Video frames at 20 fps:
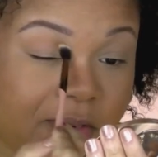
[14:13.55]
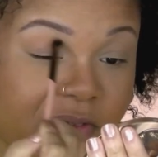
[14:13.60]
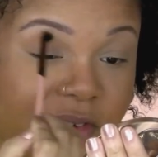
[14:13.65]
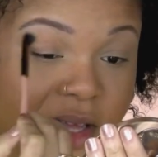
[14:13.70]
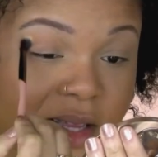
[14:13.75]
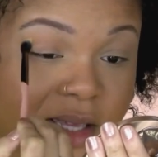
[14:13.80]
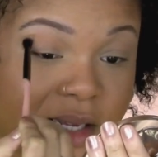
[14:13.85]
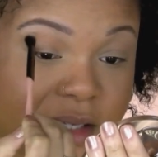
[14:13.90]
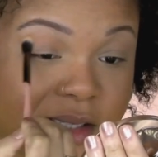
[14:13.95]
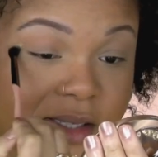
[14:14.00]

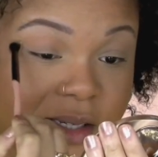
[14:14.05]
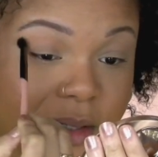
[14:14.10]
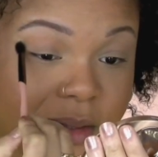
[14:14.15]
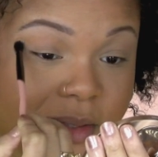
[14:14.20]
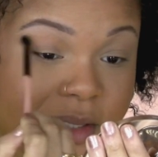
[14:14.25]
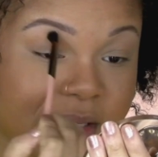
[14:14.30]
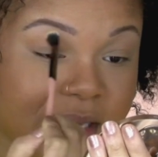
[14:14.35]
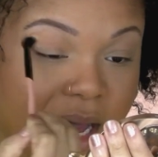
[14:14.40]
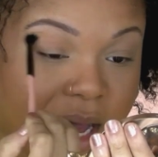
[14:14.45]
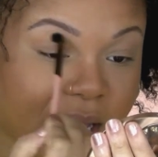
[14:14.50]
feeling so
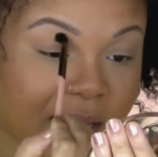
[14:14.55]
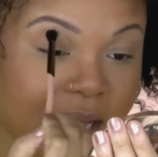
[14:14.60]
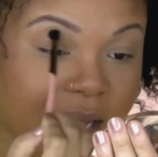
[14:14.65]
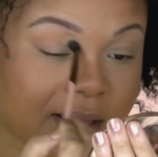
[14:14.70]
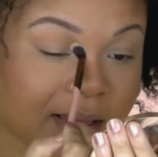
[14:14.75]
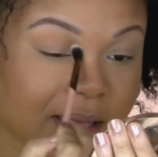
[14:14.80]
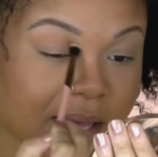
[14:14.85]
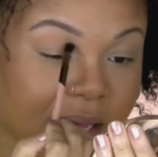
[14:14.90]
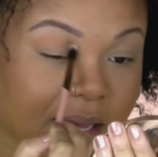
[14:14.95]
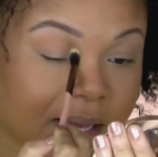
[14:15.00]

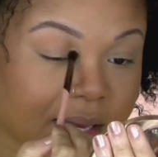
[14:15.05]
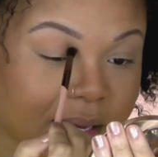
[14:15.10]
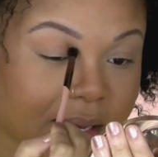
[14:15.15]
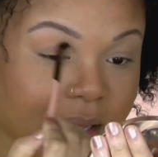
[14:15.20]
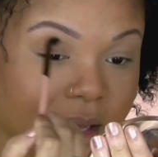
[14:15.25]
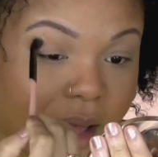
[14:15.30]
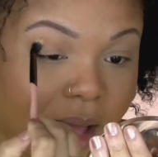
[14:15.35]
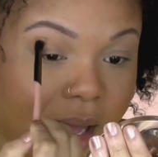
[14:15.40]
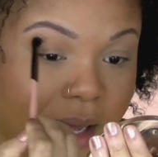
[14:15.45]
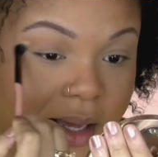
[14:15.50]
sad that
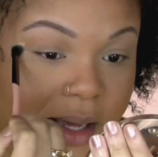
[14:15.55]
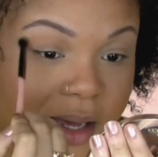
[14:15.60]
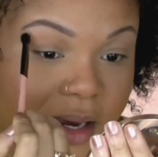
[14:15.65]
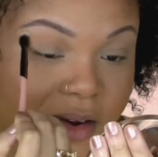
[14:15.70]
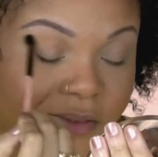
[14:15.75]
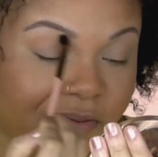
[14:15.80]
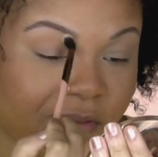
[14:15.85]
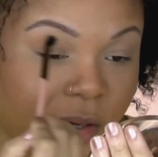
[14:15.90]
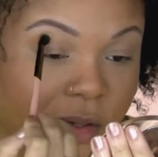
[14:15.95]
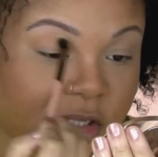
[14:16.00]
I
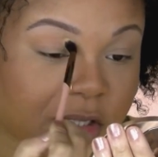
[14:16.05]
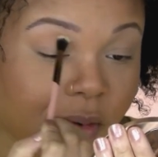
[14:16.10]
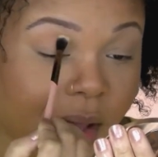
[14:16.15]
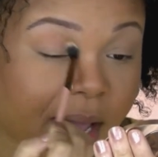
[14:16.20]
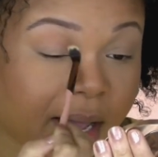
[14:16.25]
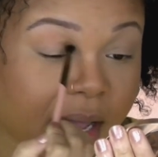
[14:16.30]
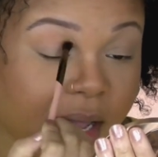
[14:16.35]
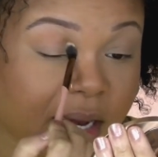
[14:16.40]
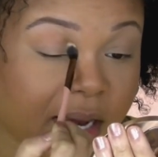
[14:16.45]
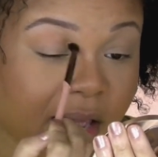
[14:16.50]
couldn't vote. So I
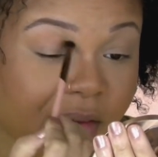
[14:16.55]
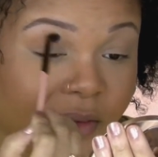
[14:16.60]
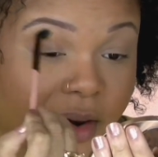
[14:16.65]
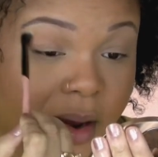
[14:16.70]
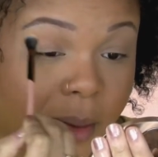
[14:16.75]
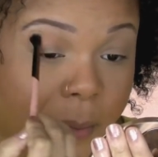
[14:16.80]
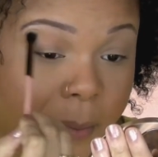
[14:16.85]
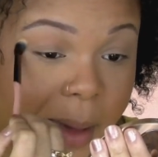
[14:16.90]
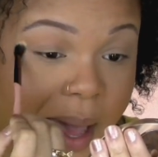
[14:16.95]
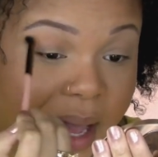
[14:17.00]
couldn't even
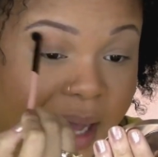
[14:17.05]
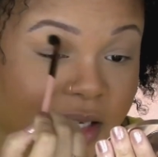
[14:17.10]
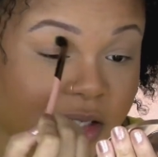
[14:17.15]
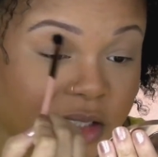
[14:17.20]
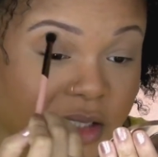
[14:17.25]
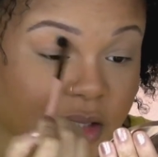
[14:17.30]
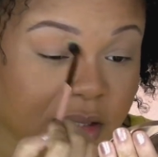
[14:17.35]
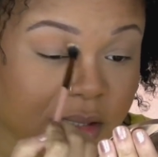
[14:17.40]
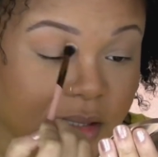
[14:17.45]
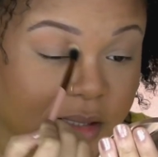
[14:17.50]

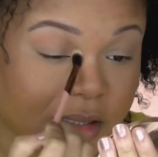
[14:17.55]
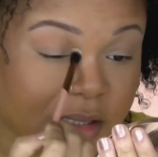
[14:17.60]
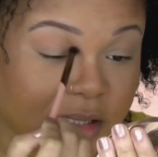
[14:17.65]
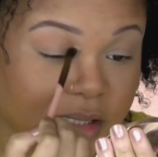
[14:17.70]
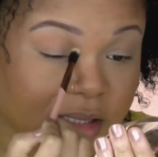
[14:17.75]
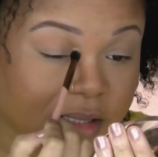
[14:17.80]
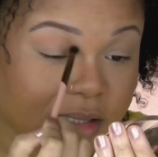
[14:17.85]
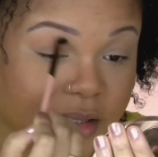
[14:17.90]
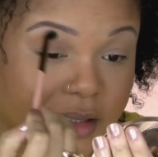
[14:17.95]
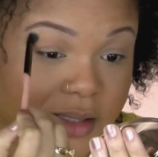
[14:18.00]
imagine
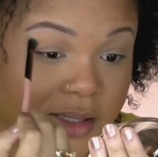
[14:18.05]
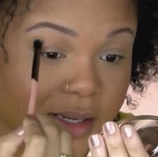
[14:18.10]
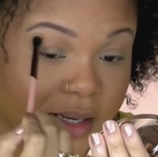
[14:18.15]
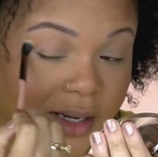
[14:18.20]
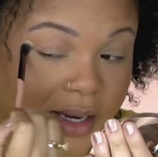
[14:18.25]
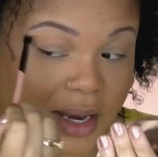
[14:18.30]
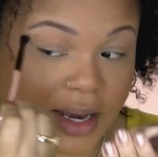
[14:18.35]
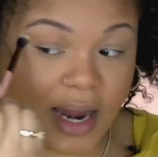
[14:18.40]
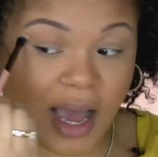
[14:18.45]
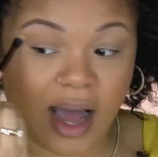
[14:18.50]
just
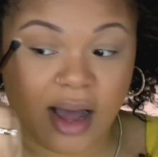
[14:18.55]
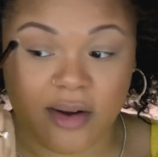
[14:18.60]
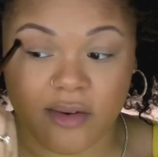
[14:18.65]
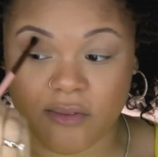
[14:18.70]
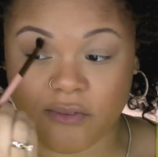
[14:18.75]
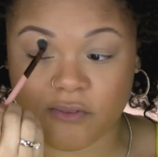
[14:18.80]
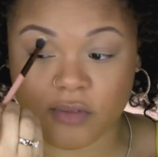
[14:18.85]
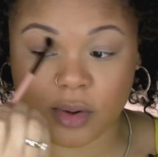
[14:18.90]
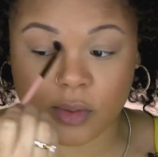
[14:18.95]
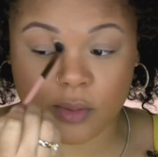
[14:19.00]
not
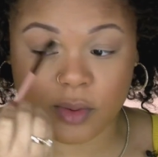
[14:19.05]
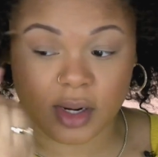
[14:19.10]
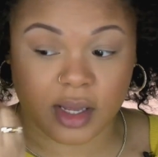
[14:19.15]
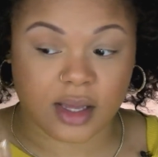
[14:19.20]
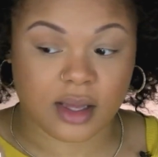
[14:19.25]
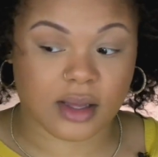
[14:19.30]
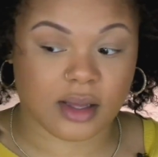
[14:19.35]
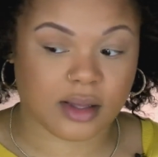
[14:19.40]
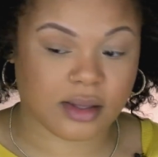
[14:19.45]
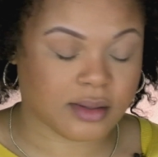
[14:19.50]

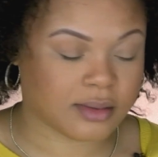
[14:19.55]
voting